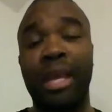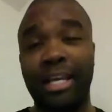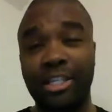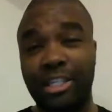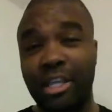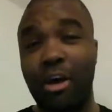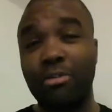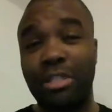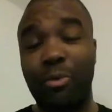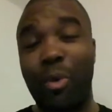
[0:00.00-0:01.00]
and just
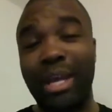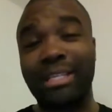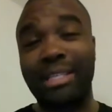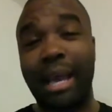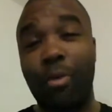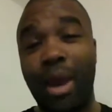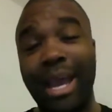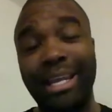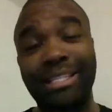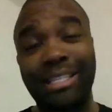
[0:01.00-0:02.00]
knows that when to say
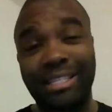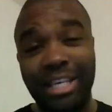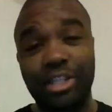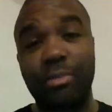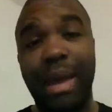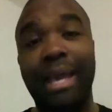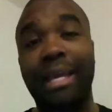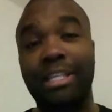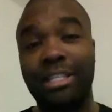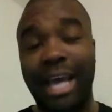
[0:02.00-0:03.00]
when, his
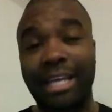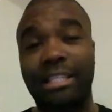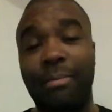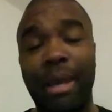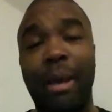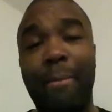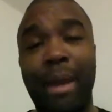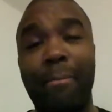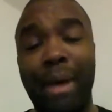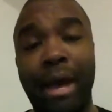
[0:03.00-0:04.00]
decision-making just has to be a
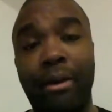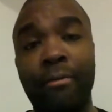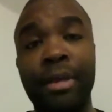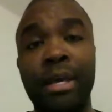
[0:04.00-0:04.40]
bit better